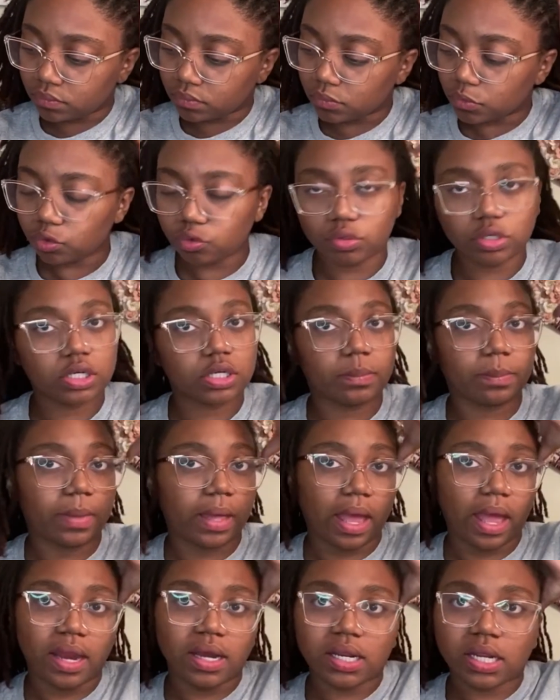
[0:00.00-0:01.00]
through good and
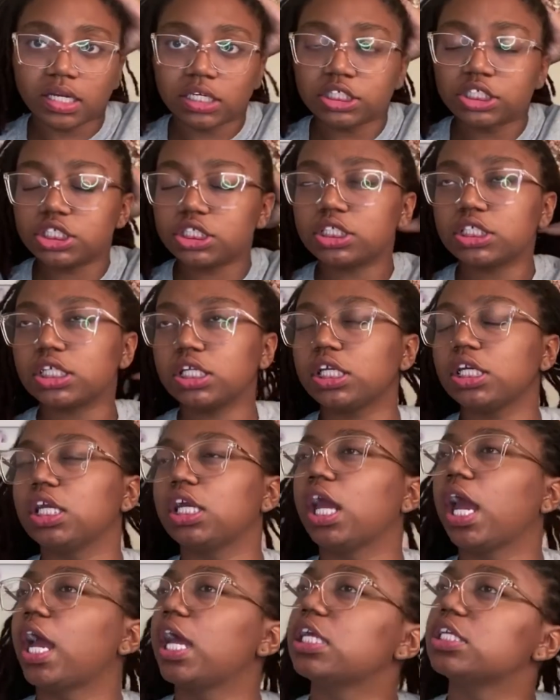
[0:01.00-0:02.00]
bad, and she
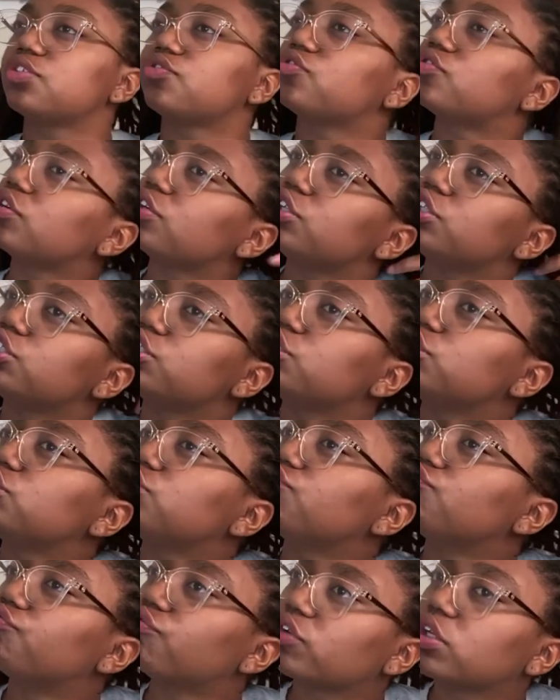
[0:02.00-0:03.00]
has
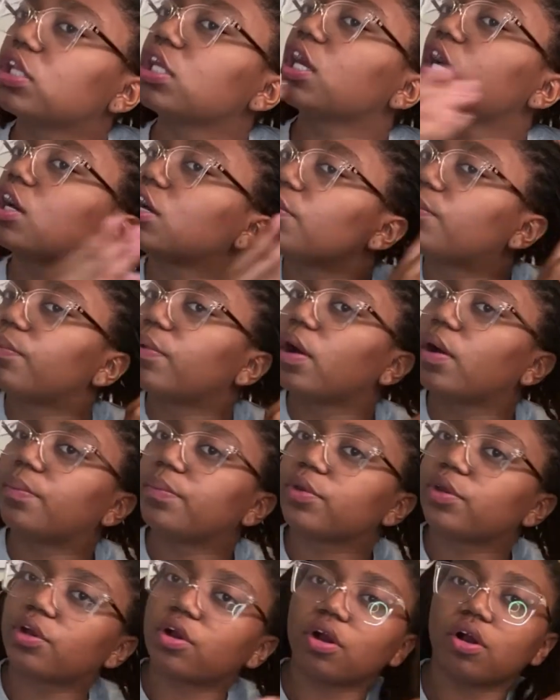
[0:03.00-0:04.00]
really a
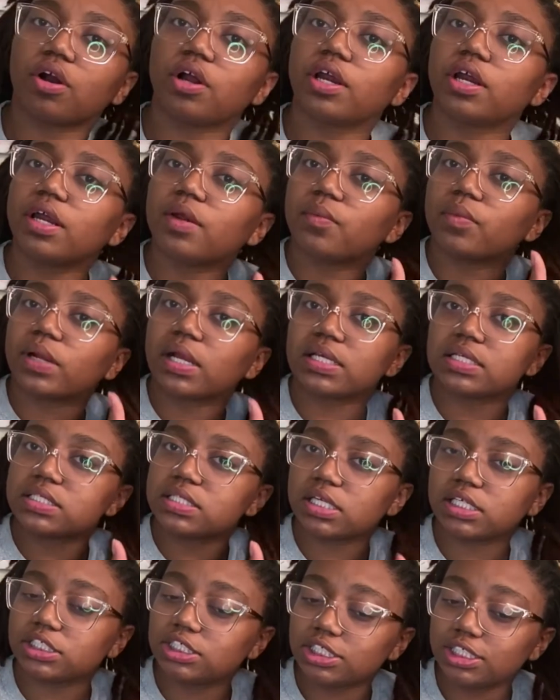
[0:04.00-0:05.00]
pure heart. And when I
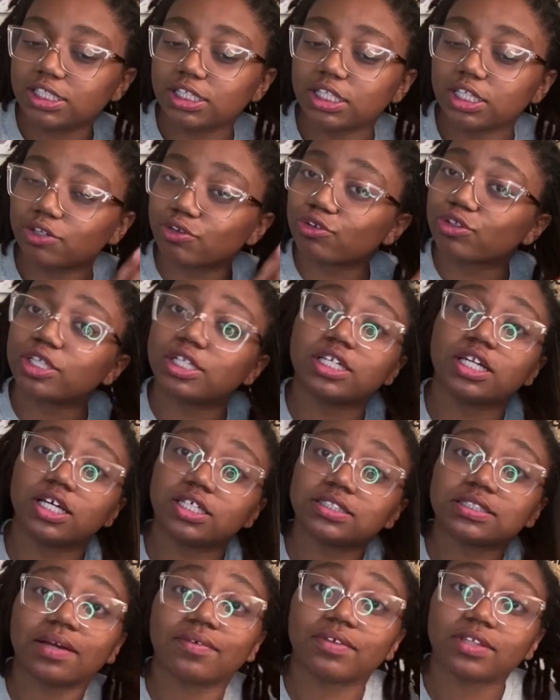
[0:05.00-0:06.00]
say she literally
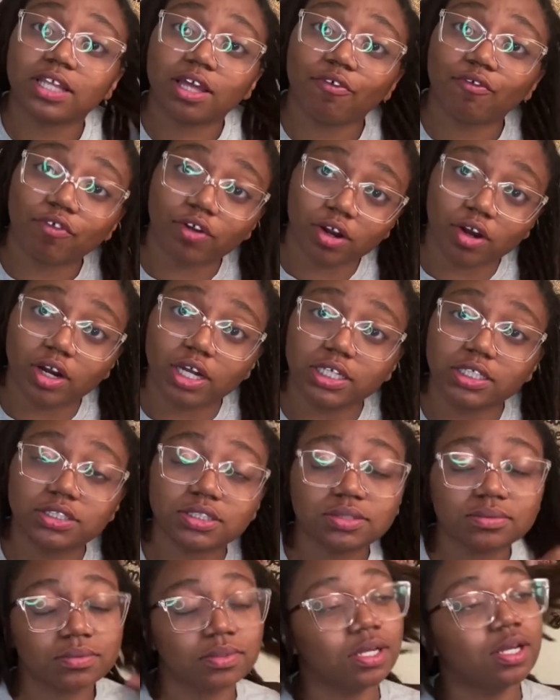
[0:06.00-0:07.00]
does everything for Christ,